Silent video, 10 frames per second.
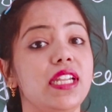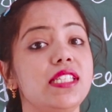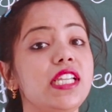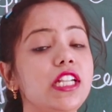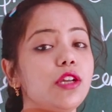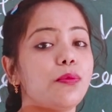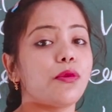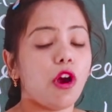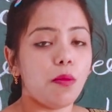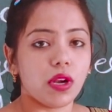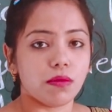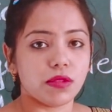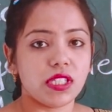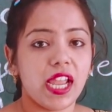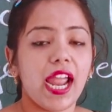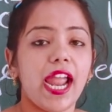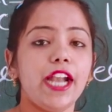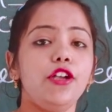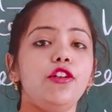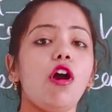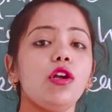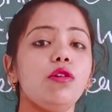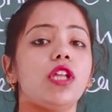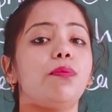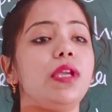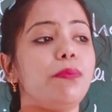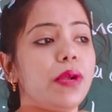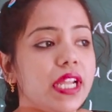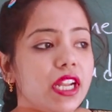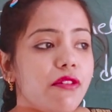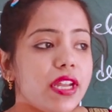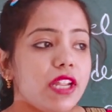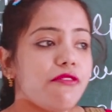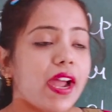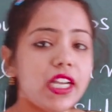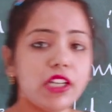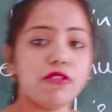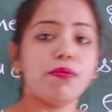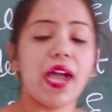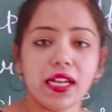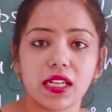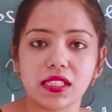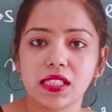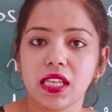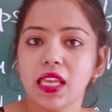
he listen the problems and talk to the people in a very effective manners.